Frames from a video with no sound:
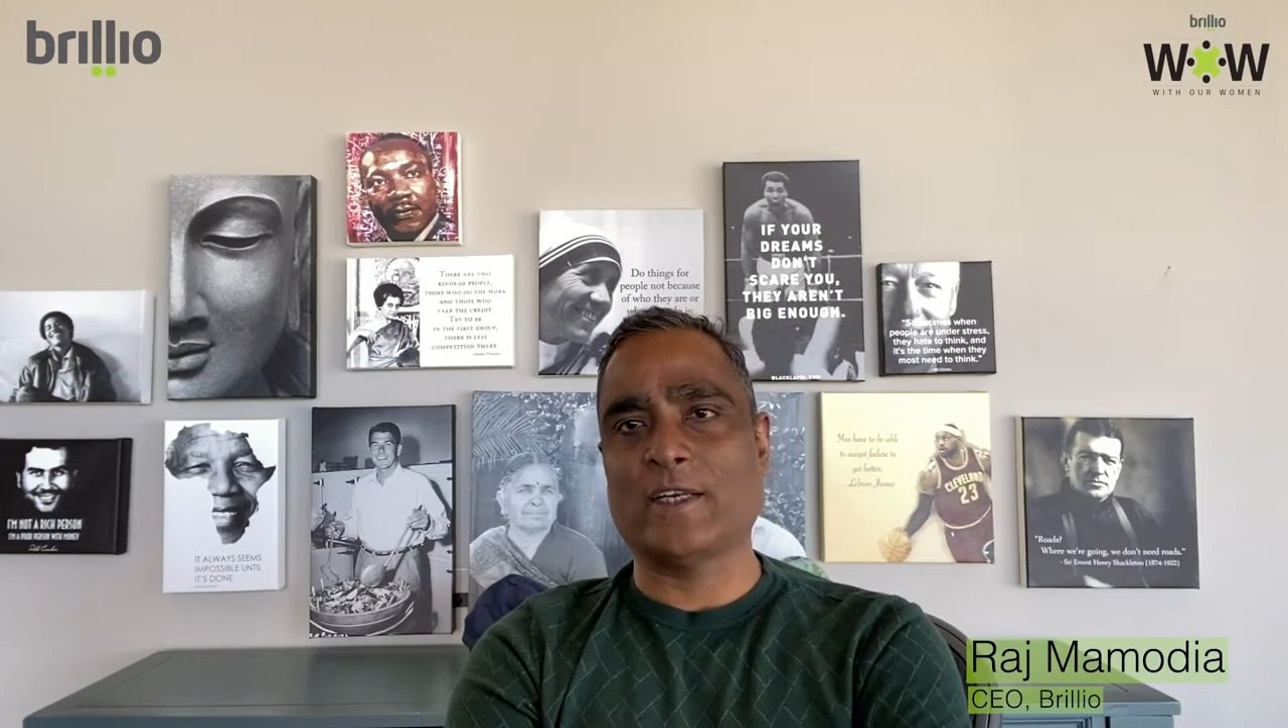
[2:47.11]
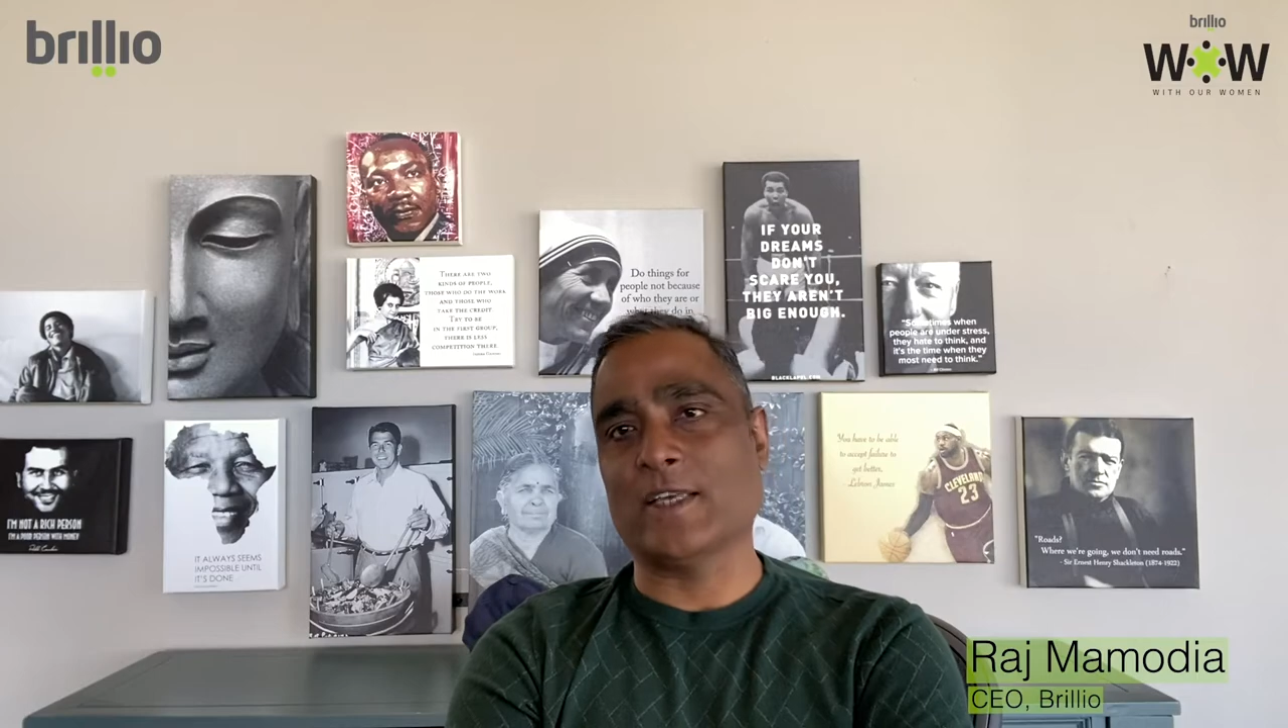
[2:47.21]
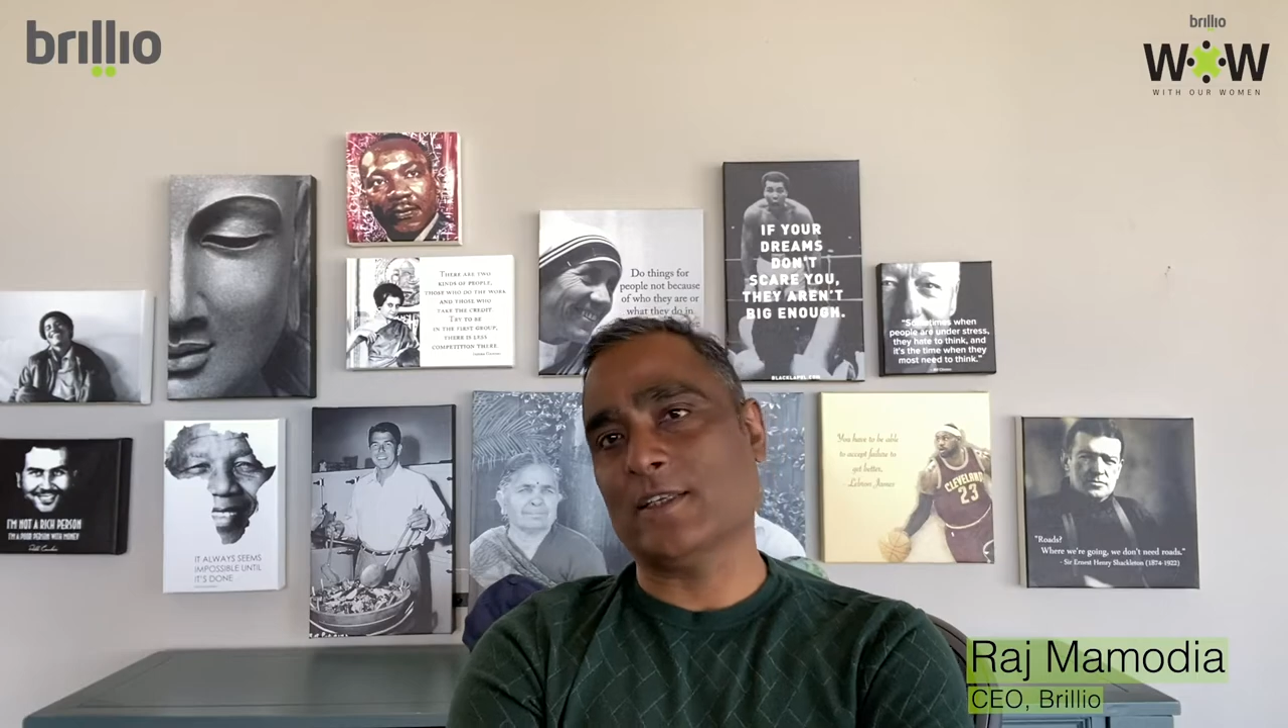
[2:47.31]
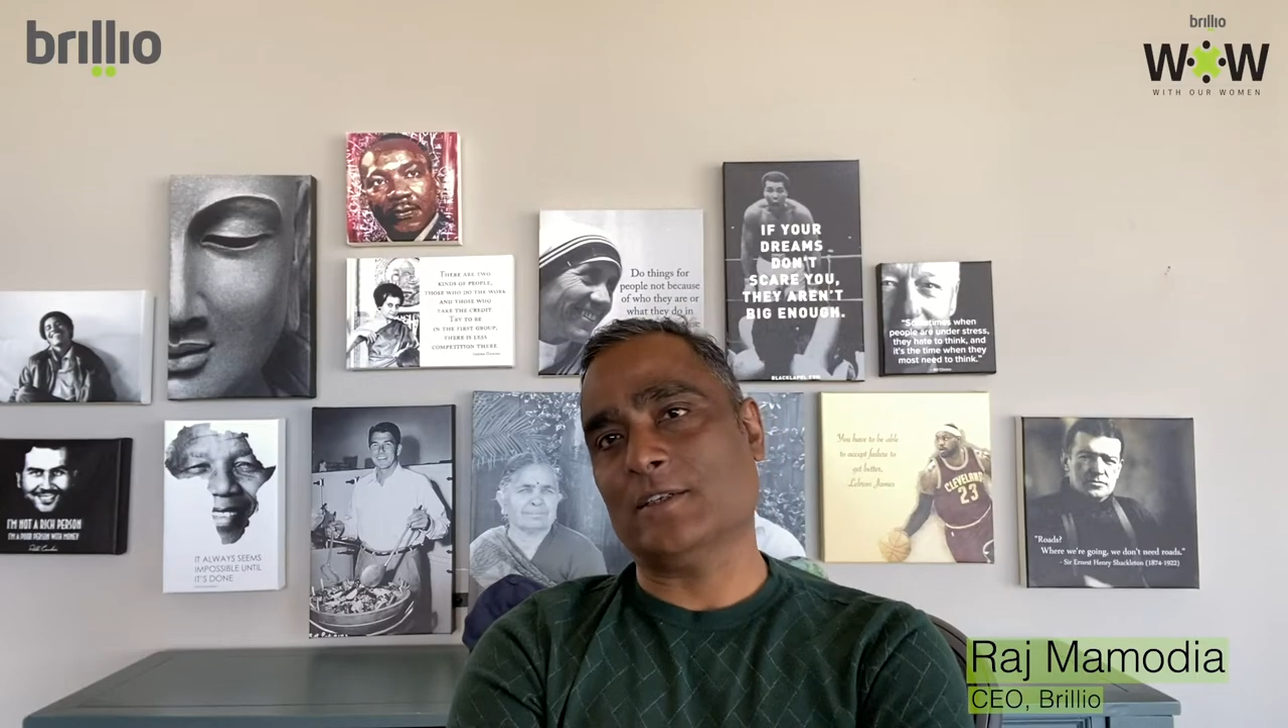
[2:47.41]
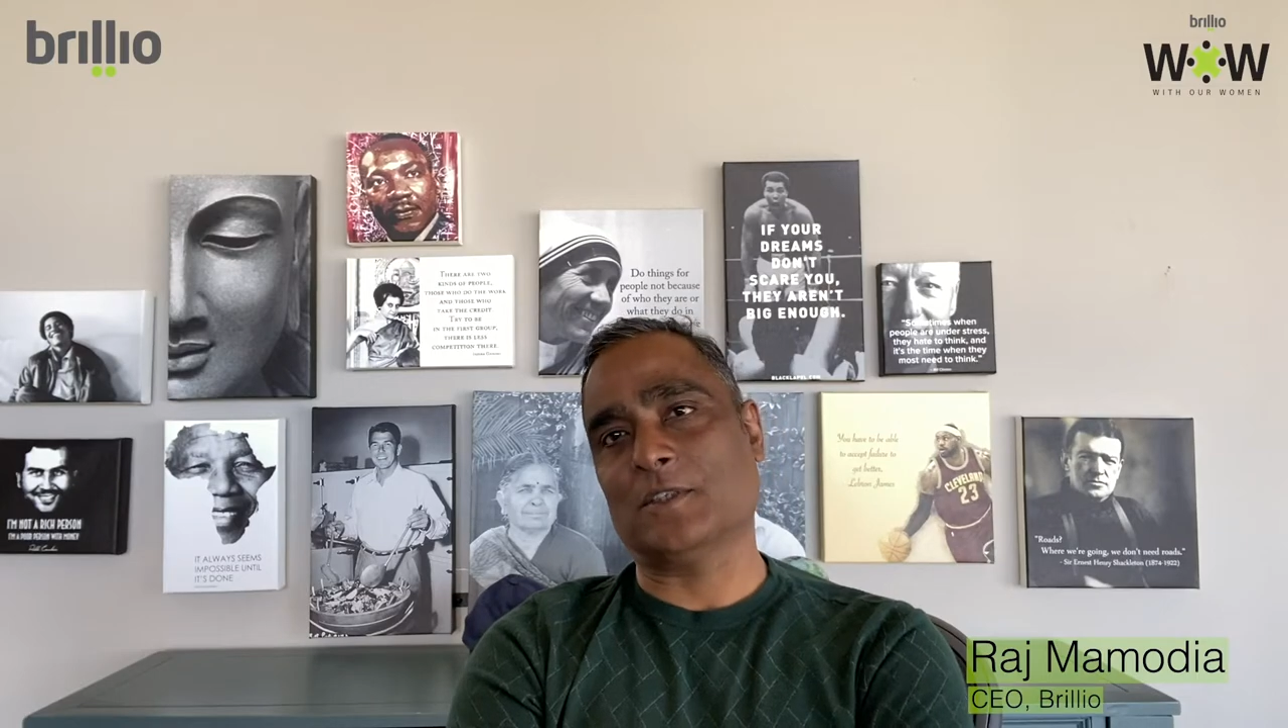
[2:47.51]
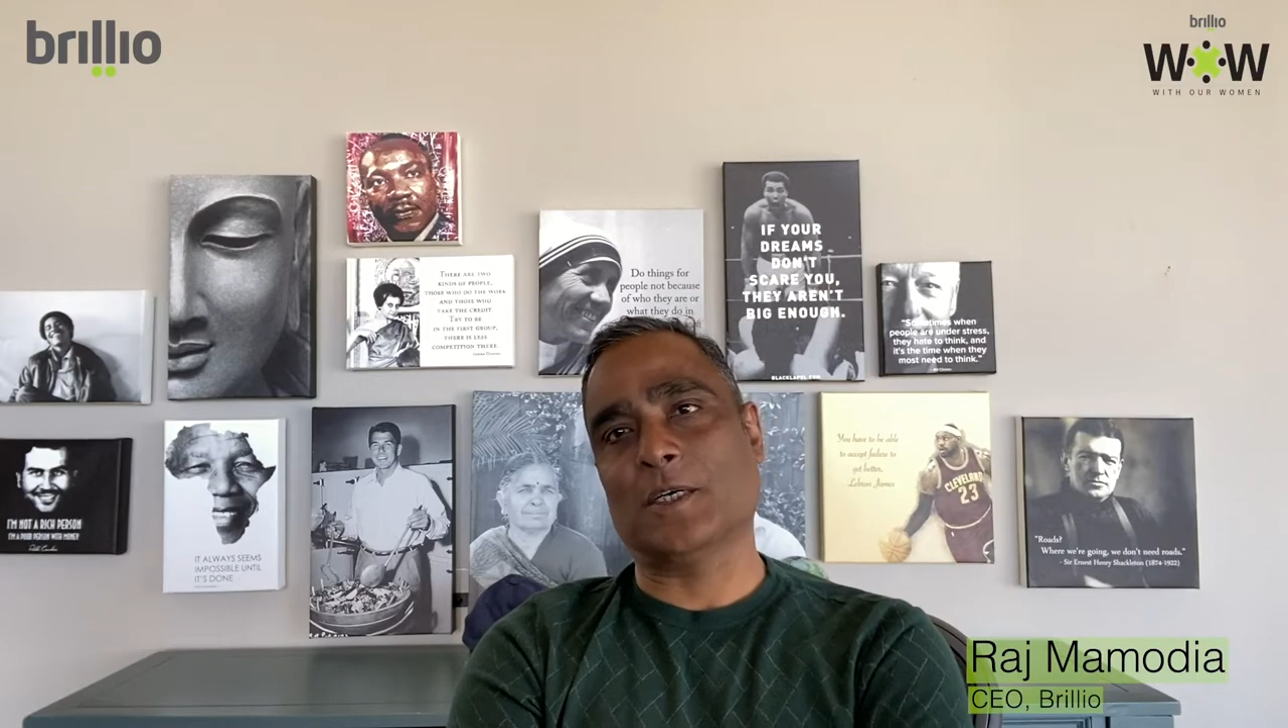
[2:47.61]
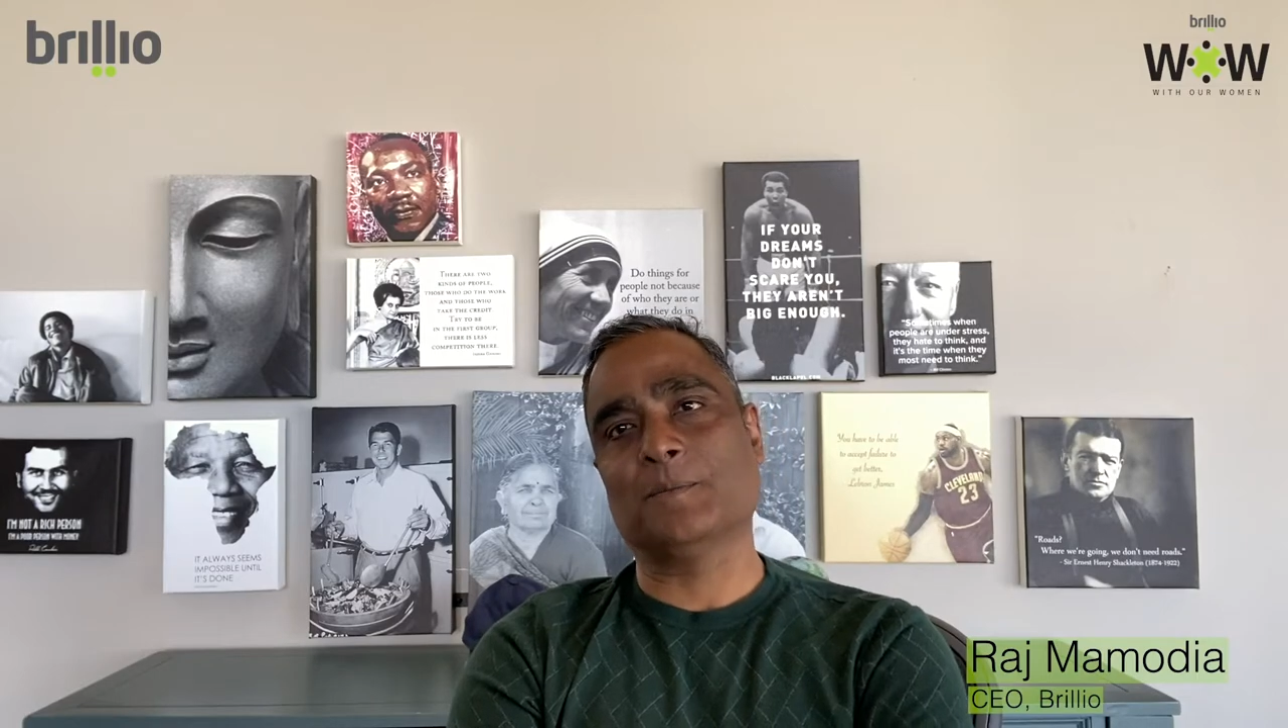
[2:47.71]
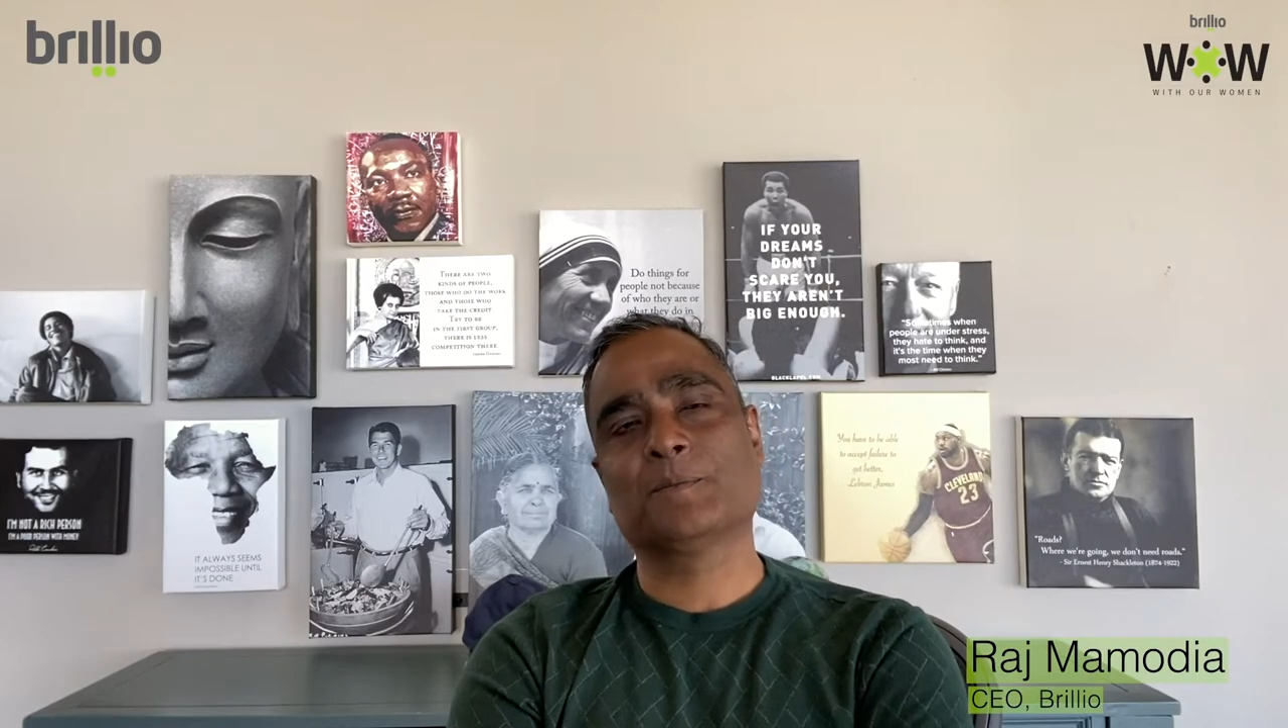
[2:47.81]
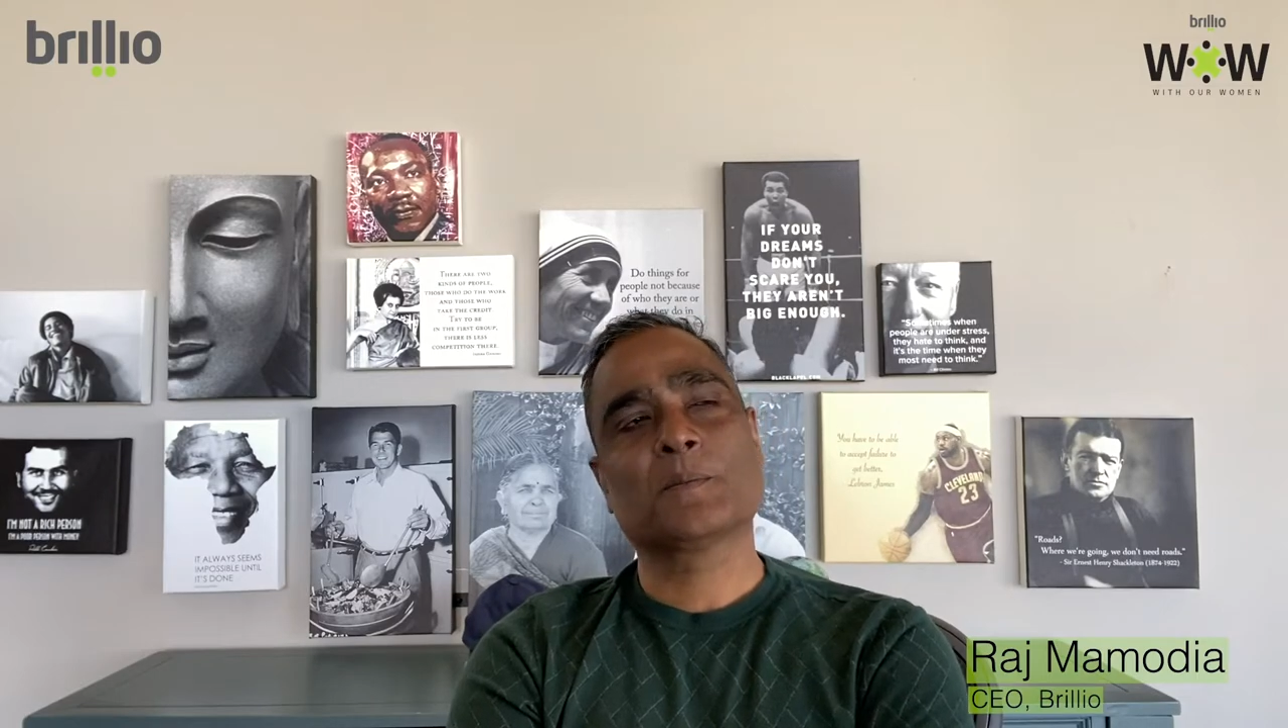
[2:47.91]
etc